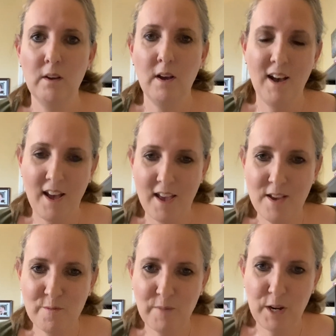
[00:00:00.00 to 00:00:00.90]
Hi,
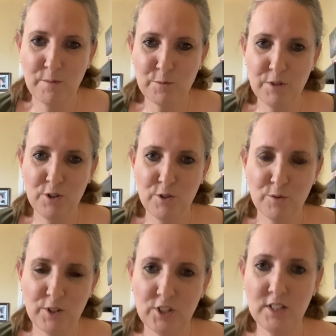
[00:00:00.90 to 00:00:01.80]
my name is Mindy
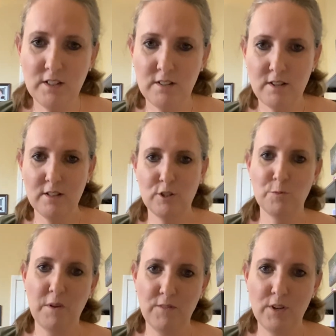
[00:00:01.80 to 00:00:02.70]
O'Riordan, and this is
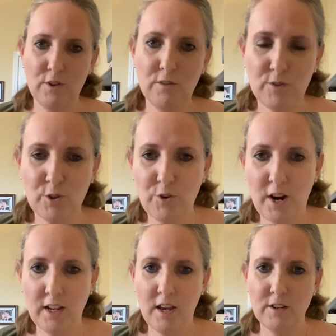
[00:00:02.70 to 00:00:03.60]
my video for our Grand
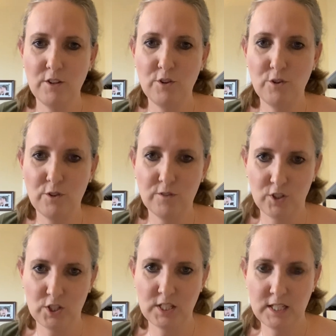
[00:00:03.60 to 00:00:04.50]
Canyon
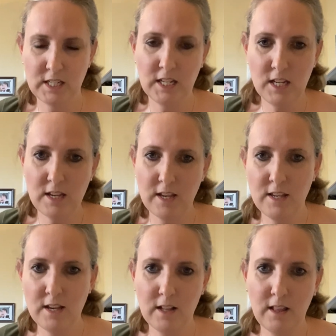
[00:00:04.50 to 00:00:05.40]
University
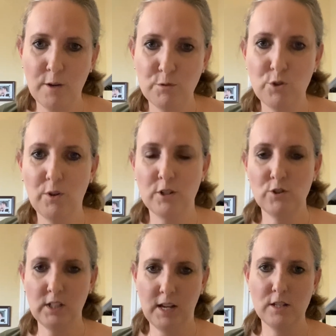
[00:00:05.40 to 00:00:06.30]
ELM-200
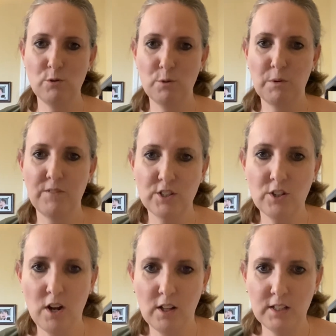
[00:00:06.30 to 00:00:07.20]
class with Professor
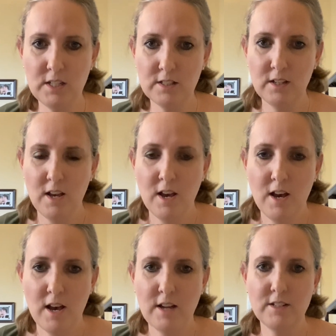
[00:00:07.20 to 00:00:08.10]
Hollis.
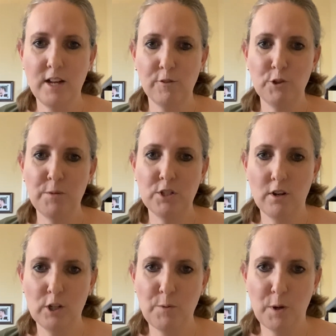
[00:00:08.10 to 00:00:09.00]
Today I'm going to be
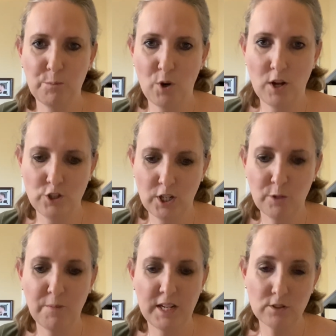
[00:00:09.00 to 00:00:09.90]
talking about
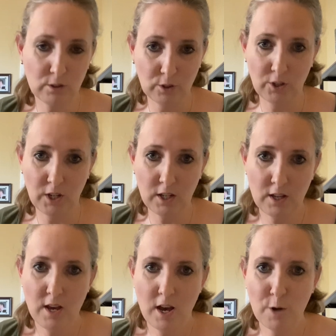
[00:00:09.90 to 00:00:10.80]
project-based learning,
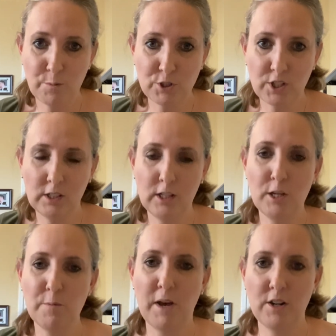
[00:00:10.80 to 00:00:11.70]
particularly
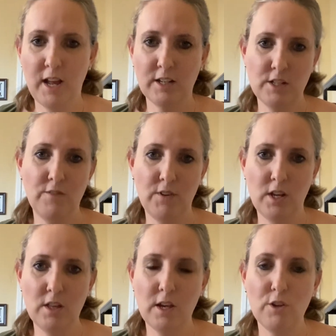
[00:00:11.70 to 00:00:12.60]
about an activity
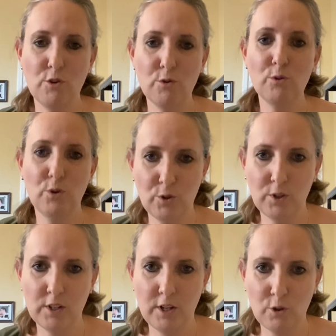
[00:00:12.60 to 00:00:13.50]
that you
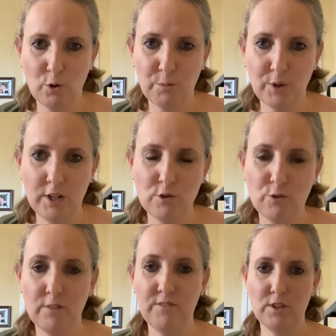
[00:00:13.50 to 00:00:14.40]
could incorporate into a
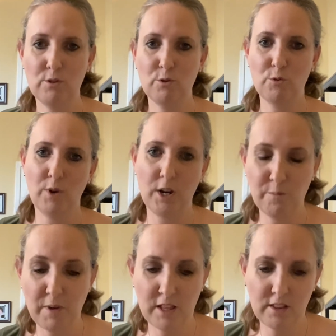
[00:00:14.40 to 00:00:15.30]
5th grade
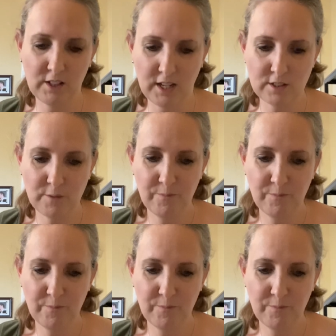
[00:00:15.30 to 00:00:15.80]
math class.